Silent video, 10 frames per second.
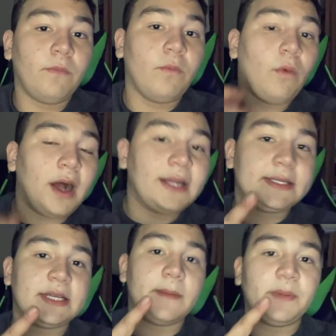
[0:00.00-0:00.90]
What
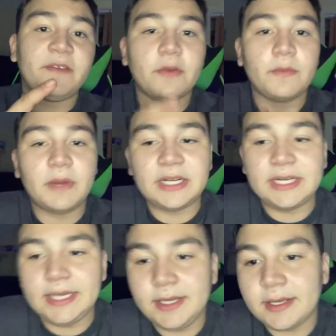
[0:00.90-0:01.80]
is up, everybody?
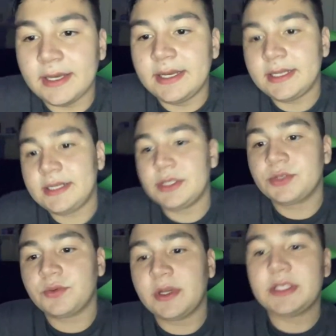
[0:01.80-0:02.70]
It is